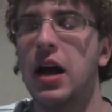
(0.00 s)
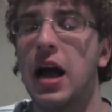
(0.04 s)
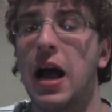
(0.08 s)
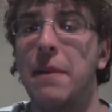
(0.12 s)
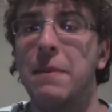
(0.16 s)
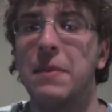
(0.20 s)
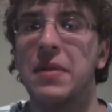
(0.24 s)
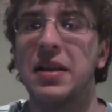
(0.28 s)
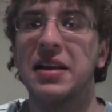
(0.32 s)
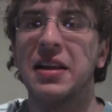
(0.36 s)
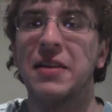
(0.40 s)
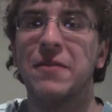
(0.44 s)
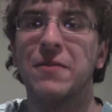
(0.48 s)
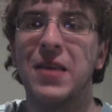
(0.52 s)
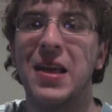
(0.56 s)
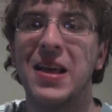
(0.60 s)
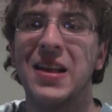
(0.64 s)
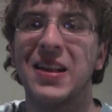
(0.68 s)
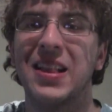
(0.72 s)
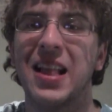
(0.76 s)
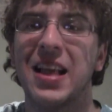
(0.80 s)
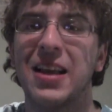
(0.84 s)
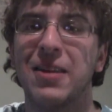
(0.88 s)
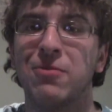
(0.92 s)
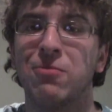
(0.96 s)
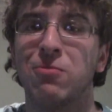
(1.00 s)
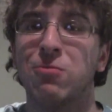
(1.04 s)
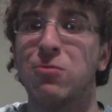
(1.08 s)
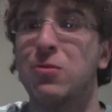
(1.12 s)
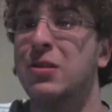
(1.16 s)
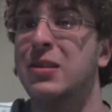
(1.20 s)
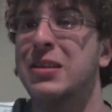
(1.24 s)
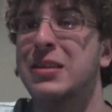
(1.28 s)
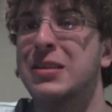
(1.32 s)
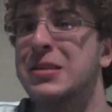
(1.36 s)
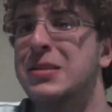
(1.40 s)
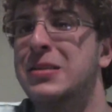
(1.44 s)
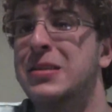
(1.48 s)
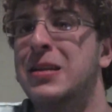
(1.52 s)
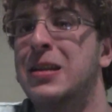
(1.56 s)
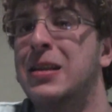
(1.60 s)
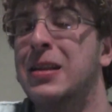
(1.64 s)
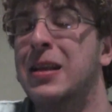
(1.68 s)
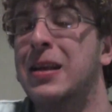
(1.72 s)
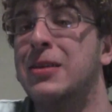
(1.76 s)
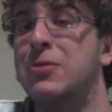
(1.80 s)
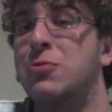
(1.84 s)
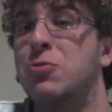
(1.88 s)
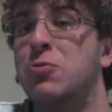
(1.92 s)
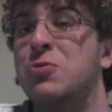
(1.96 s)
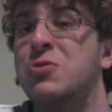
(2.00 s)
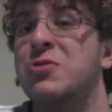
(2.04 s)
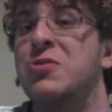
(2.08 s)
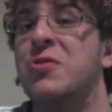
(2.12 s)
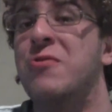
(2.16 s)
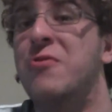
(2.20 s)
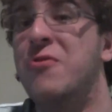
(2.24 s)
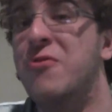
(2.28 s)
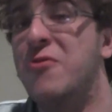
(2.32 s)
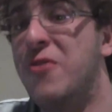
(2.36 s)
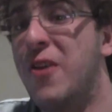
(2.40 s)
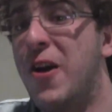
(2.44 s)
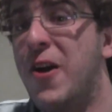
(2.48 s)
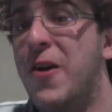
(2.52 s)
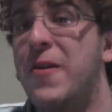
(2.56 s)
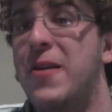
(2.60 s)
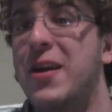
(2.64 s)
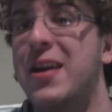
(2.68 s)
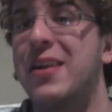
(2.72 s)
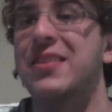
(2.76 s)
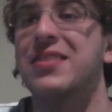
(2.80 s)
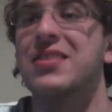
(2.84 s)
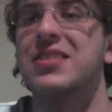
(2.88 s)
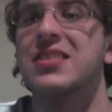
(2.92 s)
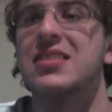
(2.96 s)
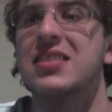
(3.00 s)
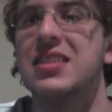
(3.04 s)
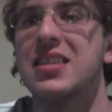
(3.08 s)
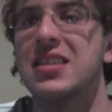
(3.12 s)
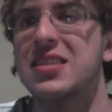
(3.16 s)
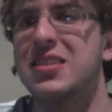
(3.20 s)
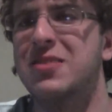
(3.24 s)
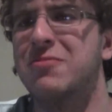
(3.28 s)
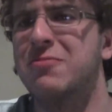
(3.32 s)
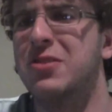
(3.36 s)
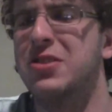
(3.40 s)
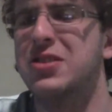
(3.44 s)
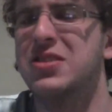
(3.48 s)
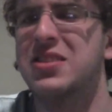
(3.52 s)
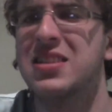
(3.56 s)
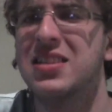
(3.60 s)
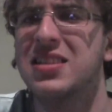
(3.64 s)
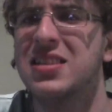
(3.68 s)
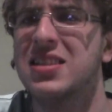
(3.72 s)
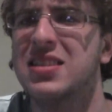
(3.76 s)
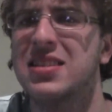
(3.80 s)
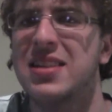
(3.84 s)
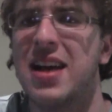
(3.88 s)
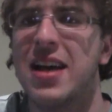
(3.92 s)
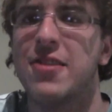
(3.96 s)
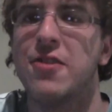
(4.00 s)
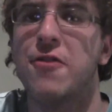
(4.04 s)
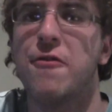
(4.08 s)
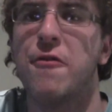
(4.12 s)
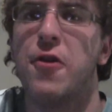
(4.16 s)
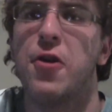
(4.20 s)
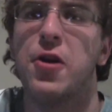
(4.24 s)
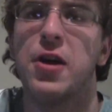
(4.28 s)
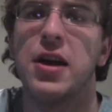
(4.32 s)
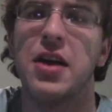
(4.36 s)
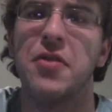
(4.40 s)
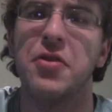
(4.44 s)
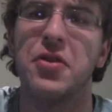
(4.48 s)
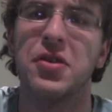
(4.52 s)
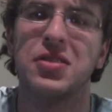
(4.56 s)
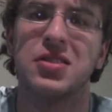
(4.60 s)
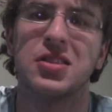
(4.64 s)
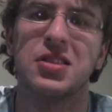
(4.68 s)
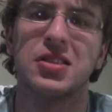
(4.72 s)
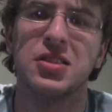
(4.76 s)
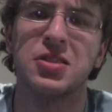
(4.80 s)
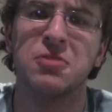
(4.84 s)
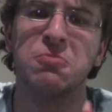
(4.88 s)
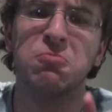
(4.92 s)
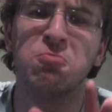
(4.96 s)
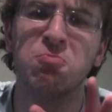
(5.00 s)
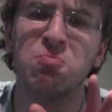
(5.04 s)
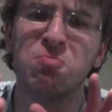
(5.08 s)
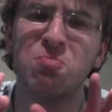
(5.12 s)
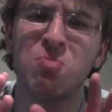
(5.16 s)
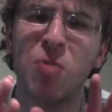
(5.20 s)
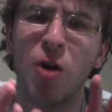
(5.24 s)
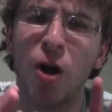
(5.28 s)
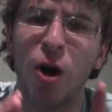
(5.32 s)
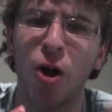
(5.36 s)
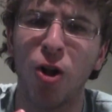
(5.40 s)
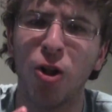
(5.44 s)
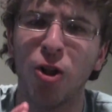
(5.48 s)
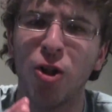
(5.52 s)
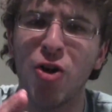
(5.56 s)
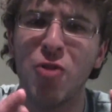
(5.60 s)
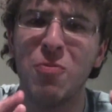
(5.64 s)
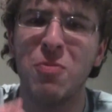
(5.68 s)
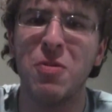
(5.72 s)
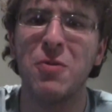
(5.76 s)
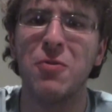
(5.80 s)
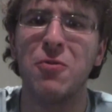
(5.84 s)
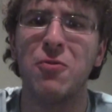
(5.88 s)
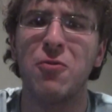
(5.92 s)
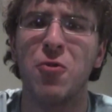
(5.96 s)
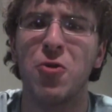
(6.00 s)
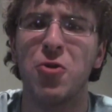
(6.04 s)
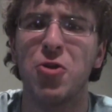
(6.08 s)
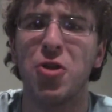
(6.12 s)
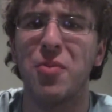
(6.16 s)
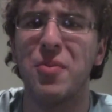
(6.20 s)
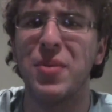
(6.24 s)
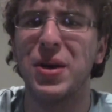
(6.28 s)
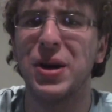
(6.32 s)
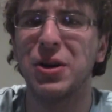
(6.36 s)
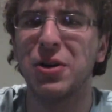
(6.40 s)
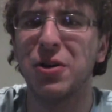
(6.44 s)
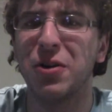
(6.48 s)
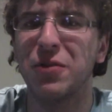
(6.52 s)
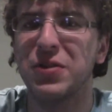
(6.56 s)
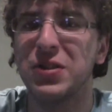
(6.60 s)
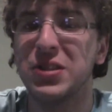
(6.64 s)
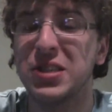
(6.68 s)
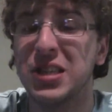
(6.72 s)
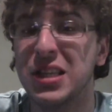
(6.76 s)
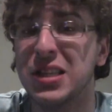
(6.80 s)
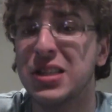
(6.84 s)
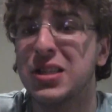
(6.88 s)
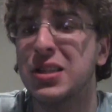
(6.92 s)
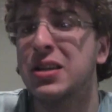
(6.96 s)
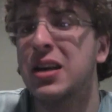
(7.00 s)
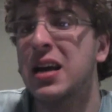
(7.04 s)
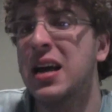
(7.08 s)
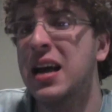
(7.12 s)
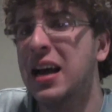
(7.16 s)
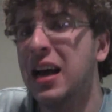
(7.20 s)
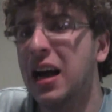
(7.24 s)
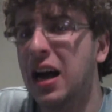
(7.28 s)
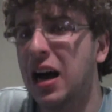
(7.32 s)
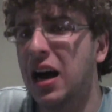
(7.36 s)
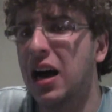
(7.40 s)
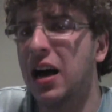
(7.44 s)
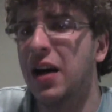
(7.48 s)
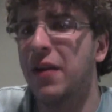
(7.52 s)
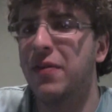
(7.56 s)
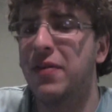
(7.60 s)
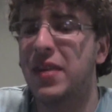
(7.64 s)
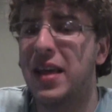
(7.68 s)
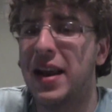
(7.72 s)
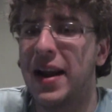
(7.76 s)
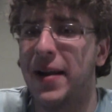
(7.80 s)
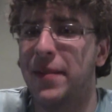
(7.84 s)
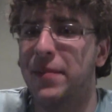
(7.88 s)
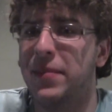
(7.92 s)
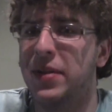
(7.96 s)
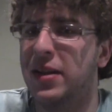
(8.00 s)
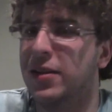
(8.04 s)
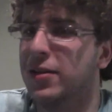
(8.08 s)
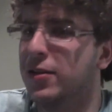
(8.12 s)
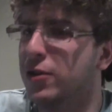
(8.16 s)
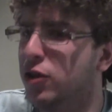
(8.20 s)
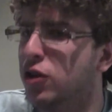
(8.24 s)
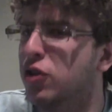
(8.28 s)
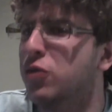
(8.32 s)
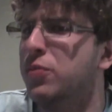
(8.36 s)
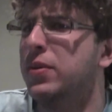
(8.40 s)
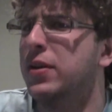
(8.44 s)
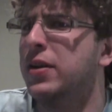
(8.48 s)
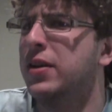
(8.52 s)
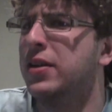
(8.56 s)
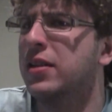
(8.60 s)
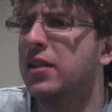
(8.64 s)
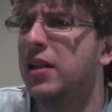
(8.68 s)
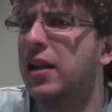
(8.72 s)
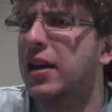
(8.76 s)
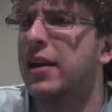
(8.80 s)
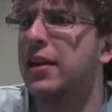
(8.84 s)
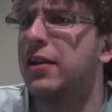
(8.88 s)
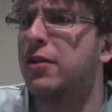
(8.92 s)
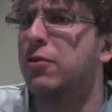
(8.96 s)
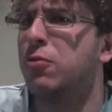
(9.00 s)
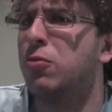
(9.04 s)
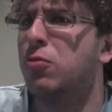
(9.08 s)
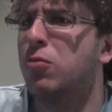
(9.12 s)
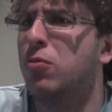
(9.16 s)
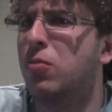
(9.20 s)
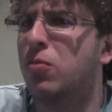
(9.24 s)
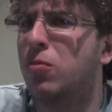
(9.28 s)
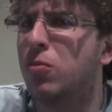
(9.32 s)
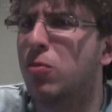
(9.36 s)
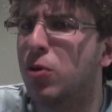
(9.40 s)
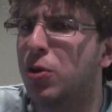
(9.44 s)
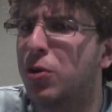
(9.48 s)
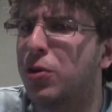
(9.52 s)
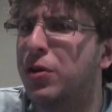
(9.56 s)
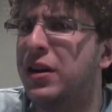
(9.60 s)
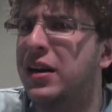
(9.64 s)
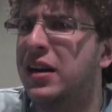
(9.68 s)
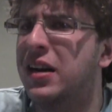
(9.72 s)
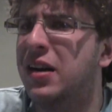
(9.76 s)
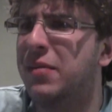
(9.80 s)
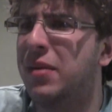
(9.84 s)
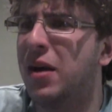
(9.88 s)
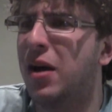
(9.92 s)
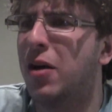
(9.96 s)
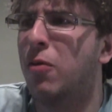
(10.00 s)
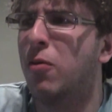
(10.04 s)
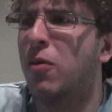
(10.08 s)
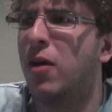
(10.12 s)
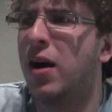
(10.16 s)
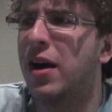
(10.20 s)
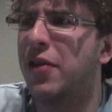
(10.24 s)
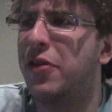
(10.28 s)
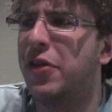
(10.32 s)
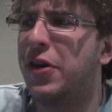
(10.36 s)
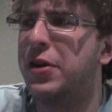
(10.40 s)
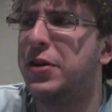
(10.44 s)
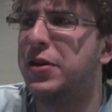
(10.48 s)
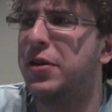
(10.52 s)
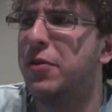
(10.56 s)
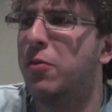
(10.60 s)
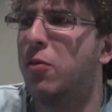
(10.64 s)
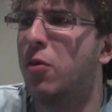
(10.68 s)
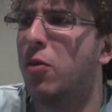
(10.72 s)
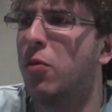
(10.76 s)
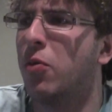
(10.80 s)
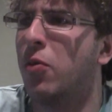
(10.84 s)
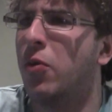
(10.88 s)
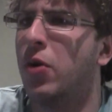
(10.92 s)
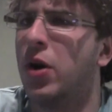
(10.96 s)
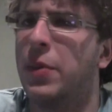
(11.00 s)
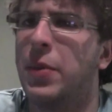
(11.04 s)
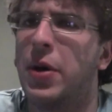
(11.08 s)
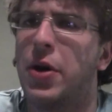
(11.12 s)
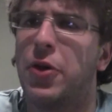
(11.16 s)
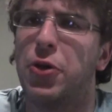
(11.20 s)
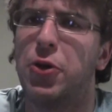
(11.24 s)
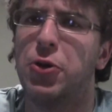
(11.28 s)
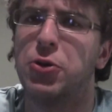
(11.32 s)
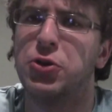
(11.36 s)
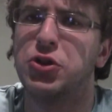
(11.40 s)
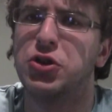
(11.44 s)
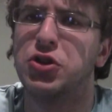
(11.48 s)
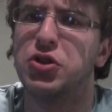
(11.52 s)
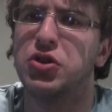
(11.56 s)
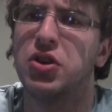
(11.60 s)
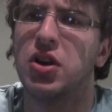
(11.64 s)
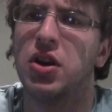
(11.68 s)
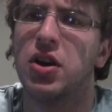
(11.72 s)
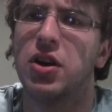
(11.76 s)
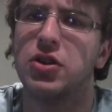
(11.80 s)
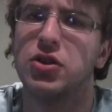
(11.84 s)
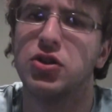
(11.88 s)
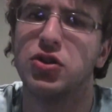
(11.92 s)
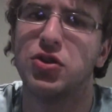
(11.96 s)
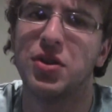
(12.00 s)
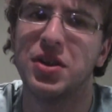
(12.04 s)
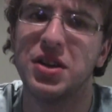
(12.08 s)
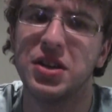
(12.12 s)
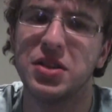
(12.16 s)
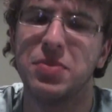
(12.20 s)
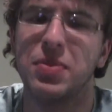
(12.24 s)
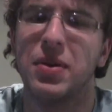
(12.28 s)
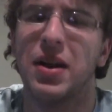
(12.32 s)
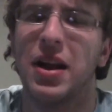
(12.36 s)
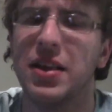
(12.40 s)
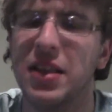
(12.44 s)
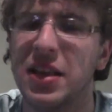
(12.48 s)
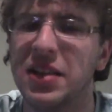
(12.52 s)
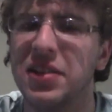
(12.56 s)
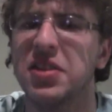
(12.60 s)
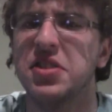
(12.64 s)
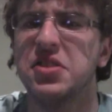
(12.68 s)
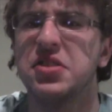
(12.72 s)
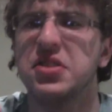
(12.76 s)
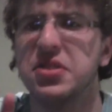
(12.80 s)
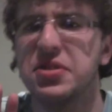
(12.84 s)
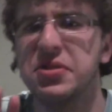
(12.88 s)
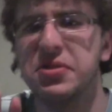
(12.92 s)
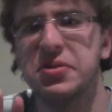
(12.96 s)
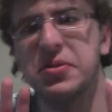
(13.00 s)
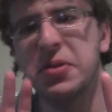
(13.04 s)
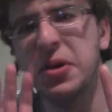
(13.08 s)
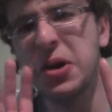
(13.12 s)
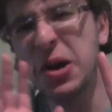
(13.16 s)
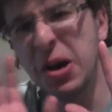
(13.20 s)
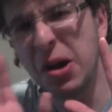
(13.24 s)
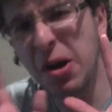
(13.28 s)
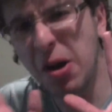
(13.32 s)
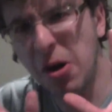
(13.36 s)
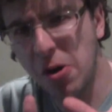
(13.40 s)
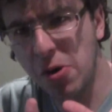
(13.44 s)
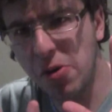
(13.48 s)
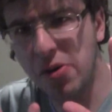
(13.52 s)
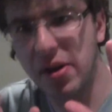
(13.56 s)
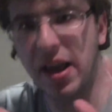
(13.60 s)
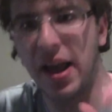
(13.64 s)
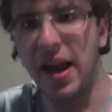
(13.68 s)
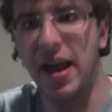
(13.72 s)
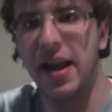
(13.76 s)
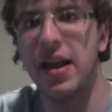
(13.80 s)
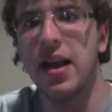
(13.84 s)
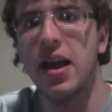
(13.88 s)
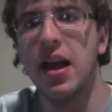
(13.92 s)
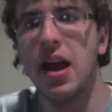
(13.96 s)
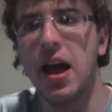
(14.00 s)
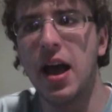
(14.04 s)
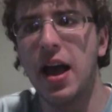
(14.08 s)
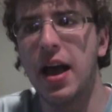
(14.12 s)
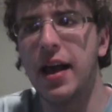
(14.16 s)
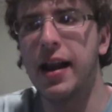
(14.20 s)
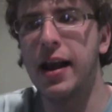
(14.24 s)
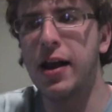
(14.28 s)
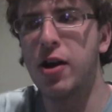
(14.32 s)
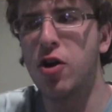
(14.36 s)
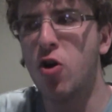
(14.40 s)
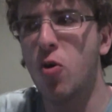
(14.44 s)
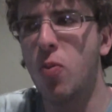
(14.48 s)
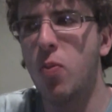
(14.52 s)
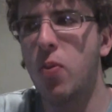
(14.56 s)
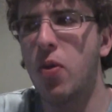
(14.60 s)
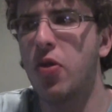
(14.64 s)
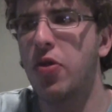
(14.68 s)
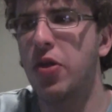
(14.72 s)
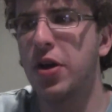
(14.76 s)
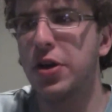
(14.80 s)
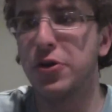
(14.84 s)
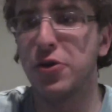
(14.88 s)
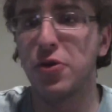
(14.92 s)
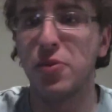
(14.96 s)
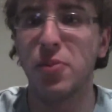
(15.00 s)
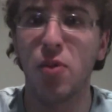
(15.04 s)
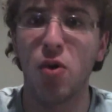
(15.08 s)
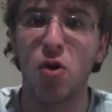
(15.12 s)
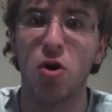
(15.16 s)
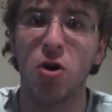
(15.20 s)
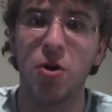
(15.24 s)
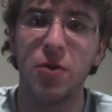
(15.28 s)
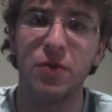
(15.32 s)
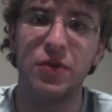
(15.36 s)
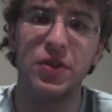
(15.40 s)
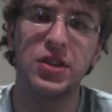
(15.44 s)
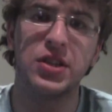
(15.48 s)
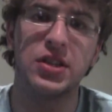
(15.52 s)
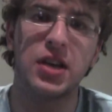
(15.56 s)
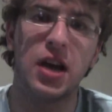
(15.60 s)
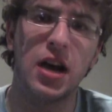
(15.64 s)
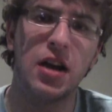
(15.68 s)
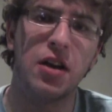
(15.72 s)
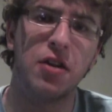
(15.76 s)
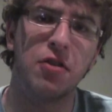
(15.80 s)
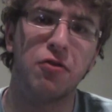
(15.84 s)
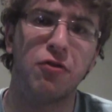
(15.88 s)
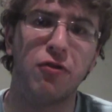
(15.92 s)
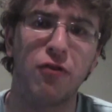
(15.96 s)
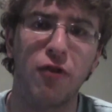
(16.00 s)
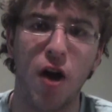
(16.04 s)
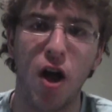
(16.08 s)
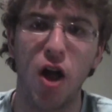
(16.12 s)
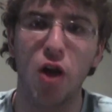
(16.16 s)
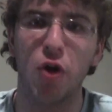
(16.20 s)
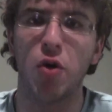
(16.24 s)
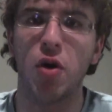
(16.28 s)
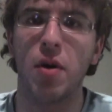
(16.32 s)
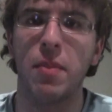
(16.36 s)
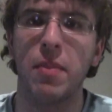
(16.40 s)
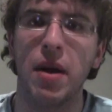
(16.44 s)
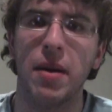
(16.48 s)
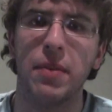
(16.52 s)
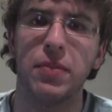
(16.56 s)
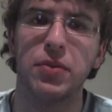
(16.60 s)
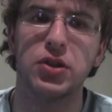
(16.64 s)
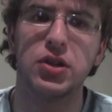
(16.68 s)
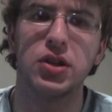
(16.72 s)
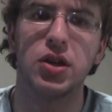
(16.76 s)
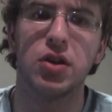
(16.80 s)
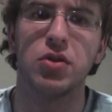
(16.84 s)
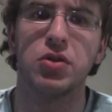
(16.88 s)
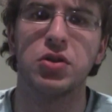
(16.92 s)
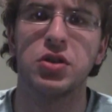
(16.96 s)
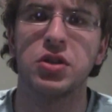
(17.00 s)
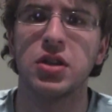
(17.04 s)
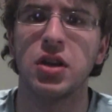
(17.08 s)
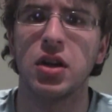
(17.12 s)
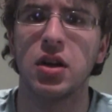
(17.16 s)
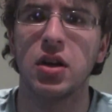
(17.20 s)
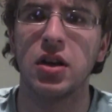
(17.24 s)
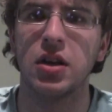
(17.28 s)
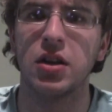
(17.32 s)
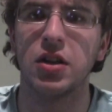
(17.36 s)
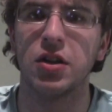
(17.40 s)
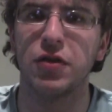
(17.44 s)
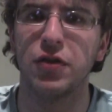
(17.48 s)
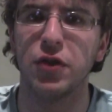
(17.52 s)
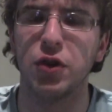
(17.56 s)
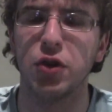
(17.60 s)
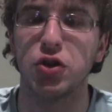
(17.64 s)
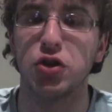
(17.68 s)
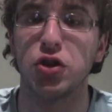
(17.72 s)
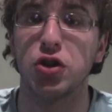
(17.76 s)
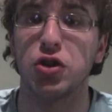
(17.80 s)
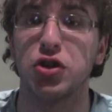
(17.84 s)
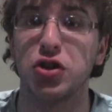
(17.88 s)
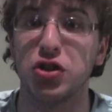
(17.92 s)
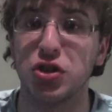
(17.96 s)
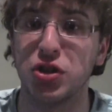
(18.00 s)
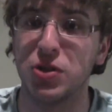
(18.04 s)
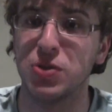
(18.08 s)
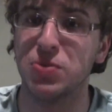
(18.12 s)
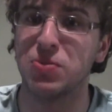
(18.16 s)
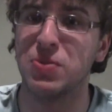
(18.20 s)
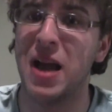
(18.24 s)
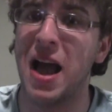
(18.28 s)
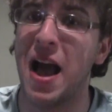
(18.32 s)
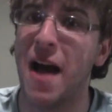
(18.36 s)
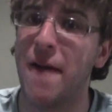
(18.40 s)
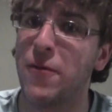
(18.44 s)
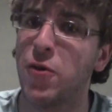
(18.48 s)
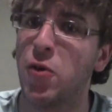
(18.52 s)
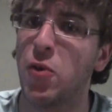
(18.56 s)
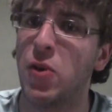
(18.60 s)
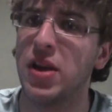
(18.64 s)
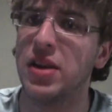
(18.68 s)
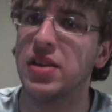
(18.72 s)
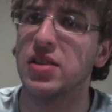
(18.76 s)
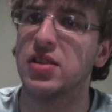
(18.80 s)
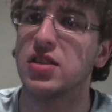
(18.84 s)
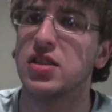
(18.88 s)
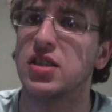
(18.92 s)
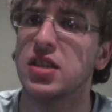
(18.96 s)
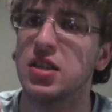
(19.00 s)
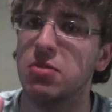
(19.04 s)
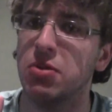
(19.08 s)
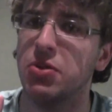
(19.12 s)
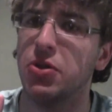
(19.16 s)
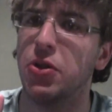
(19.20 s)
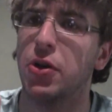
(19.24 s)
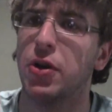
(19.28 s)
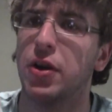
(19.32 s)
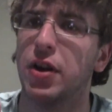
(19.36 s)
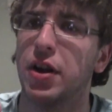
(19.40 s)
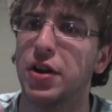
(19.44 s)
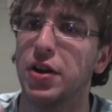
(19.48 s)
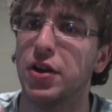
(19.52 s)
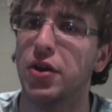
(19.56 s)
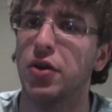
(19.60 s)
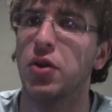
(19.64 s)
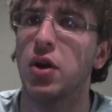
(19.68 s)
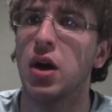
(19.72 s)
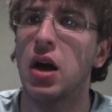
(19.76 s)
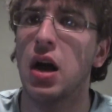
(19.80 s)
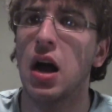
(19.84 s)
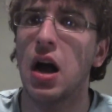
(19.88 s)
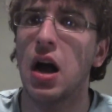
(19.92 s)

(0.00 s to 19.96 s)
I mean, if they like released it like towards the very end of the season, which this is not the very end, this is a little before the middle of the season, then I'd be a little bit like worried about their choice. But I think this is okay, and I hope that they do more of these kind of follow-up episodes in the future. It's just we have to wait and see what they're gonna do.